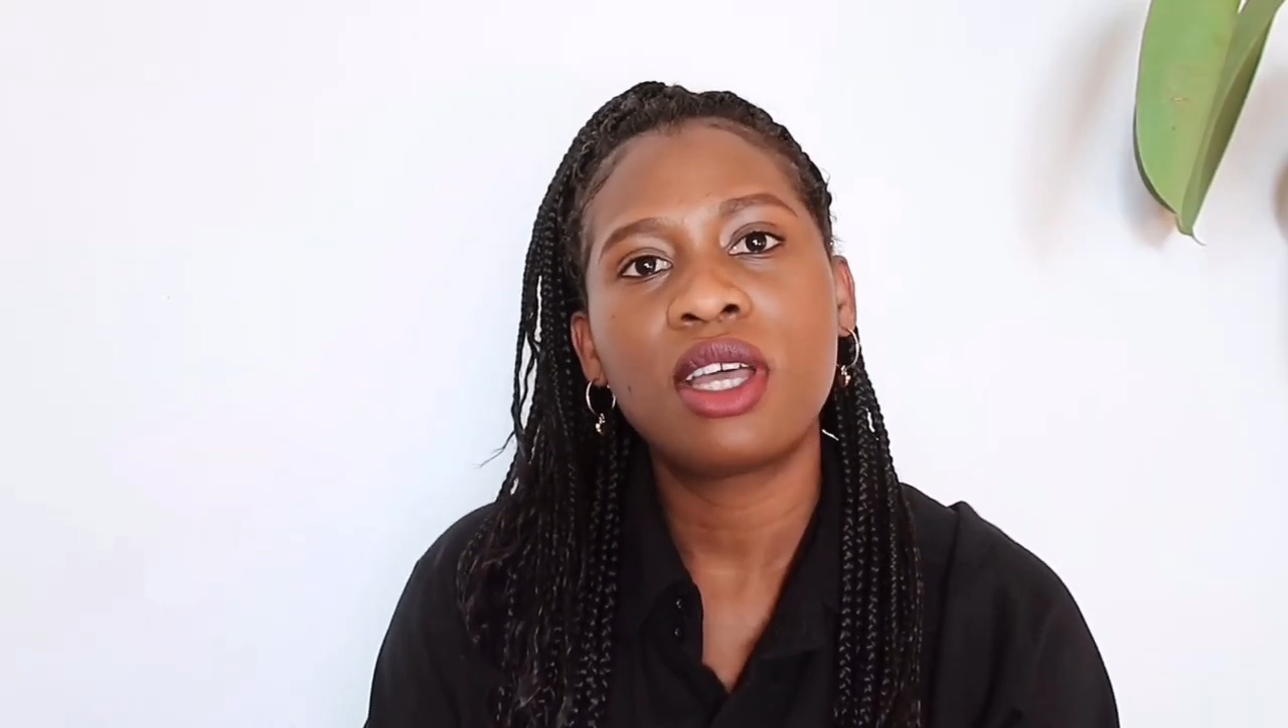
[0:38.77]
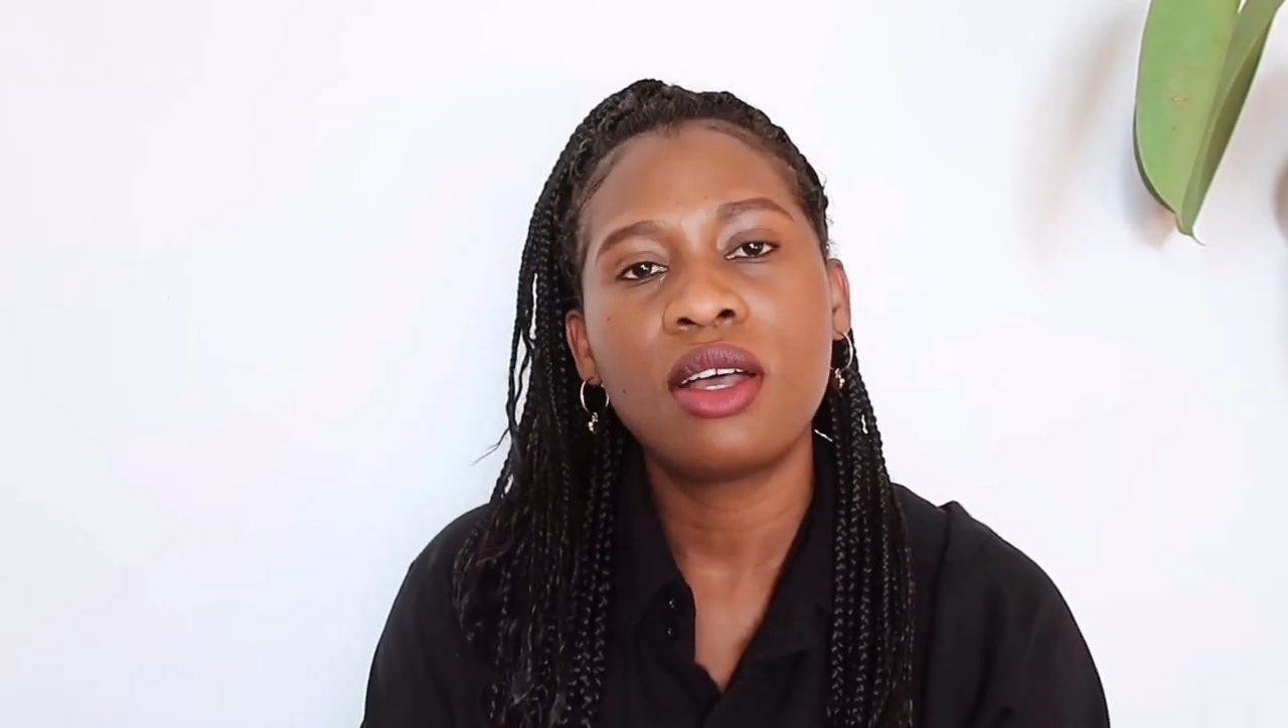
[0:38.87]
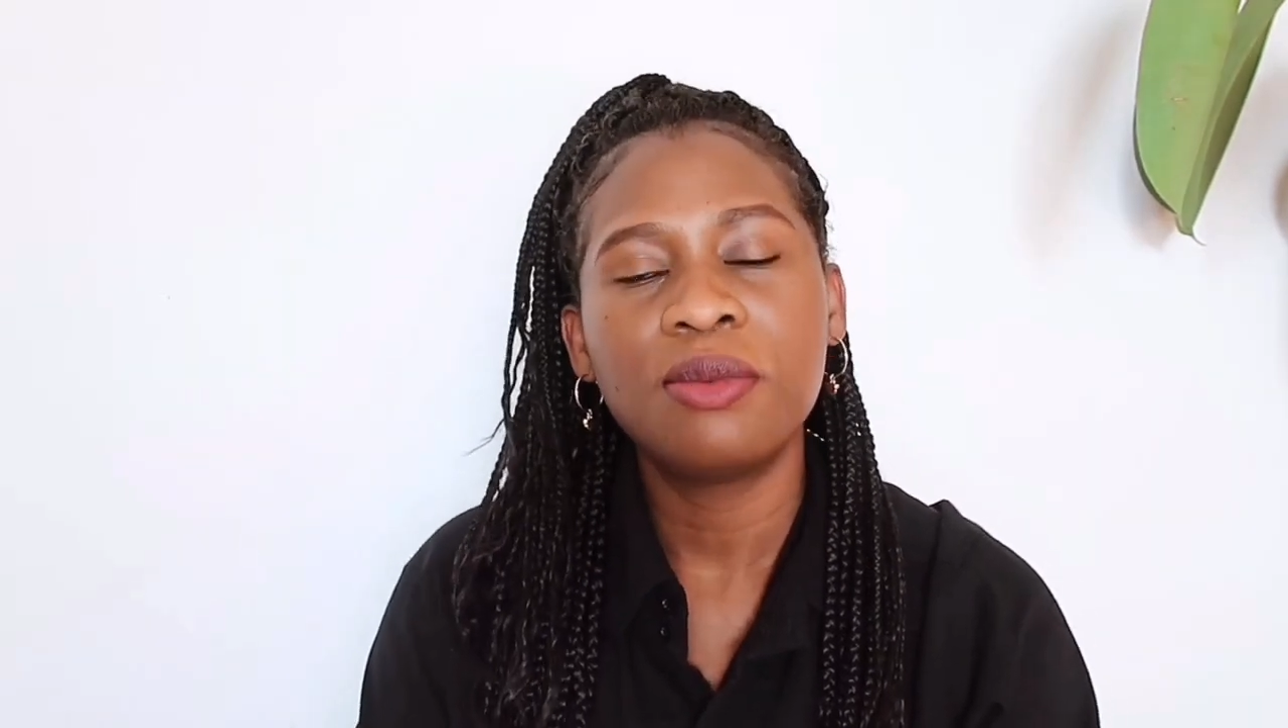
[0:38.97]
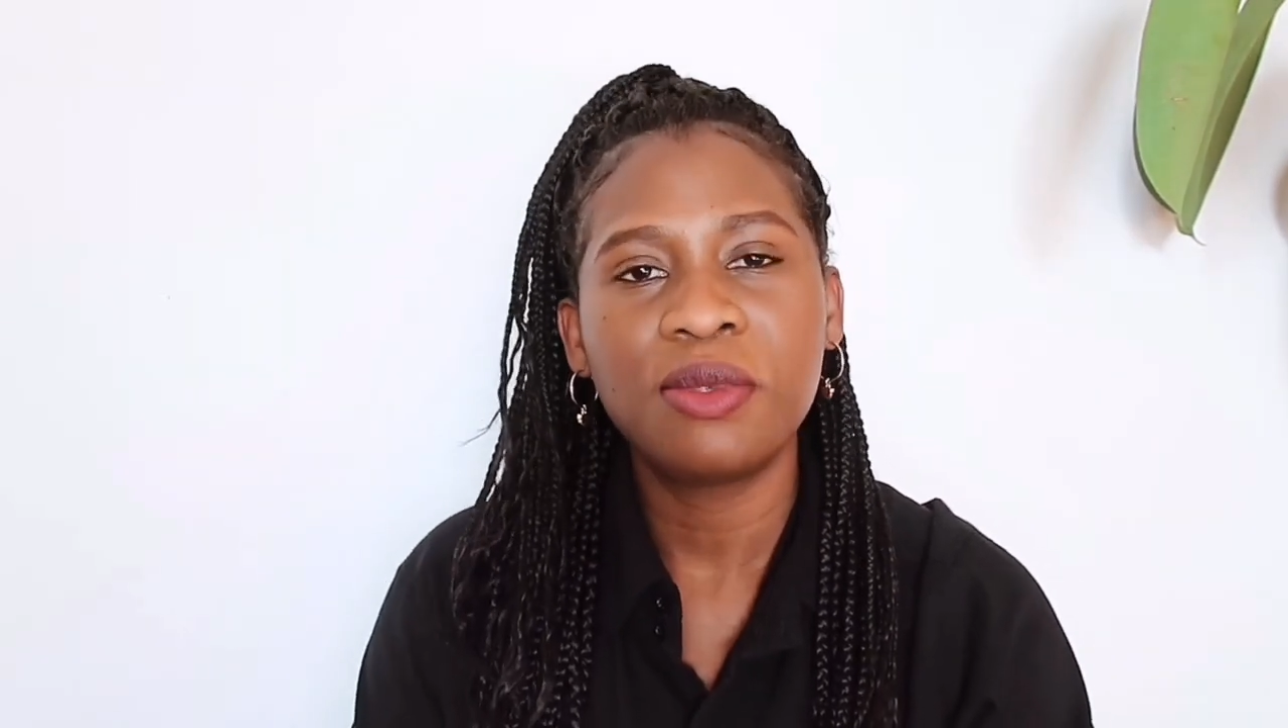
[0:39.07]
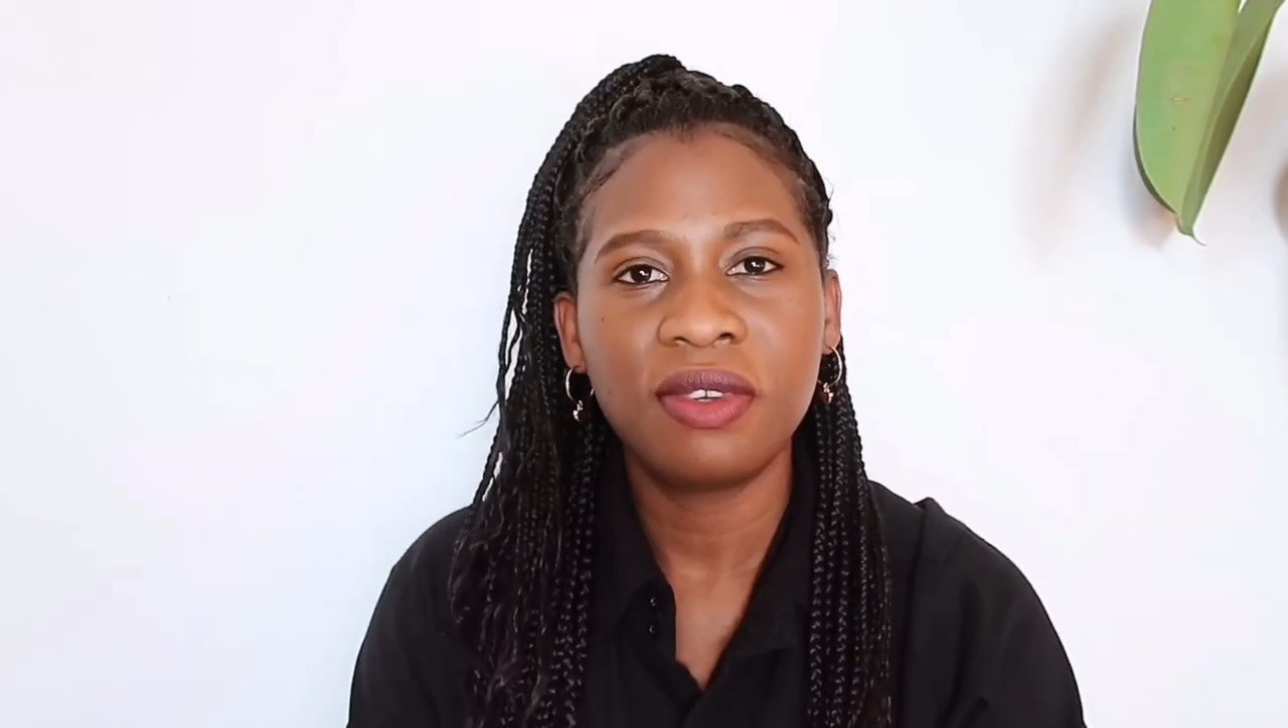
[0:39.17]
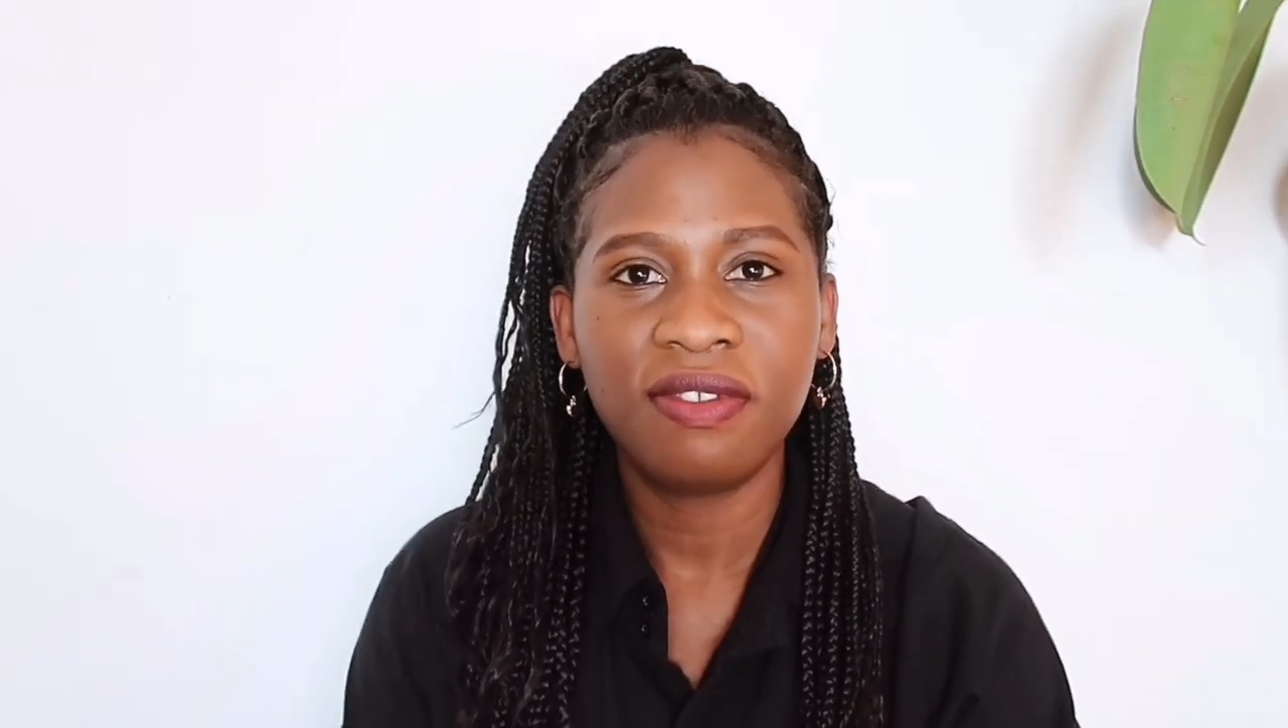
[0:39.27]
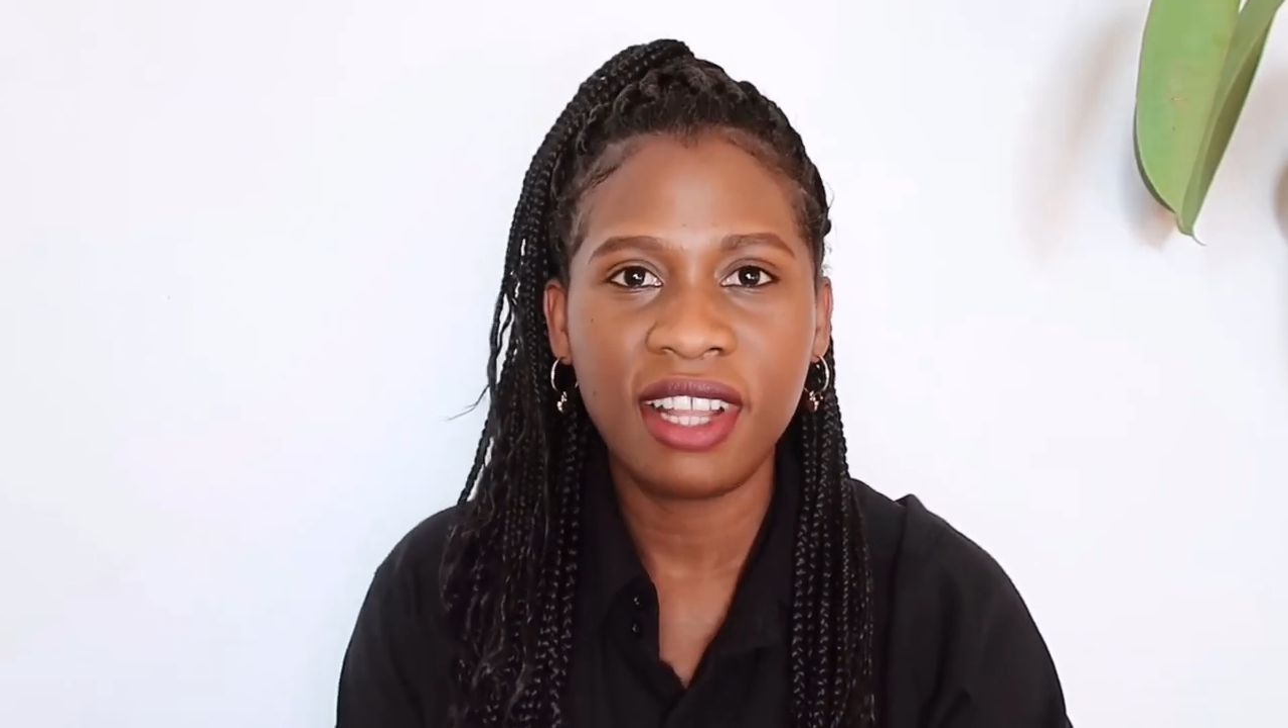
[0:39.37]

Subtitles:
comes with